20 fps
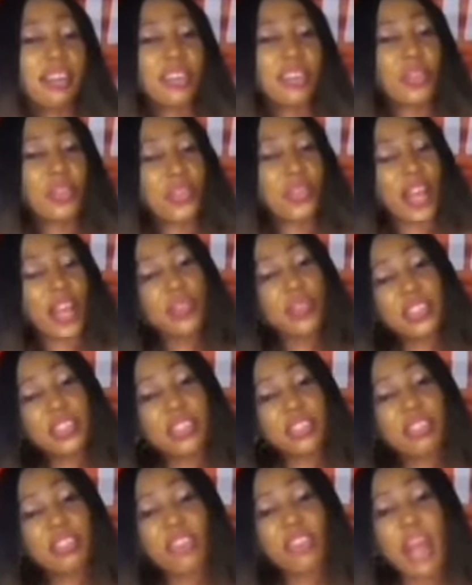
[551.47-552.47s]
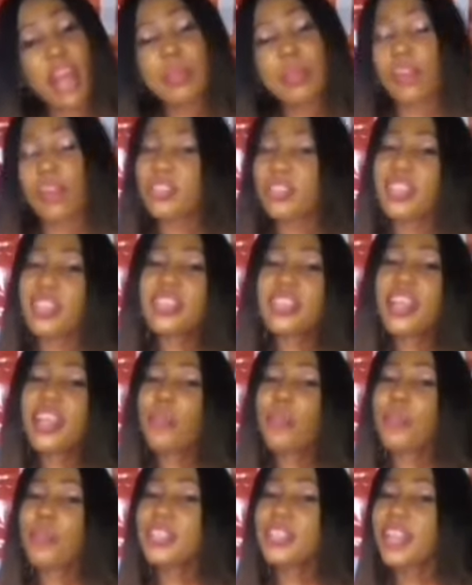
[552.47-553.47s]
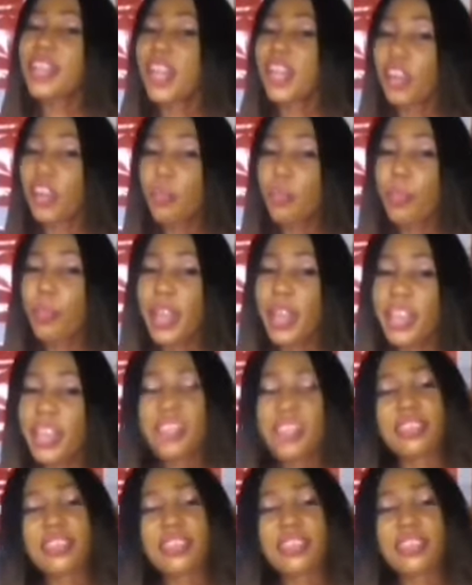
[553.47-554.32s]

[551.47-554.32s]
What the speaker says: If you haven't subscribed, I'll say it again. Please help me